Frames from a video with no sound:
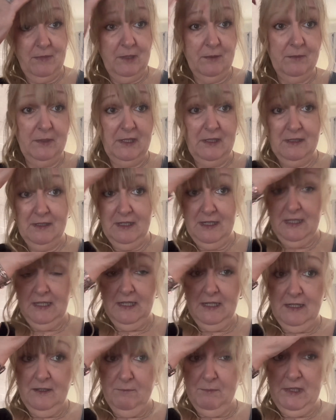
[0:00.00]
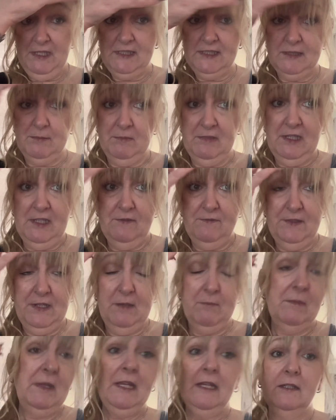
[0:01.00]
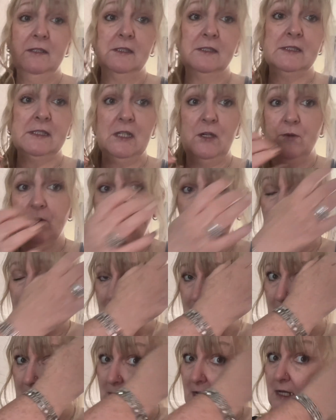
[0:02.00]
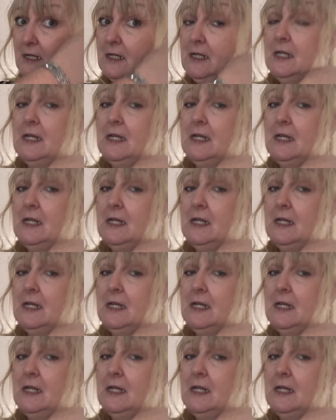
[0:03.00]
I mean, made some lovely meals out of that.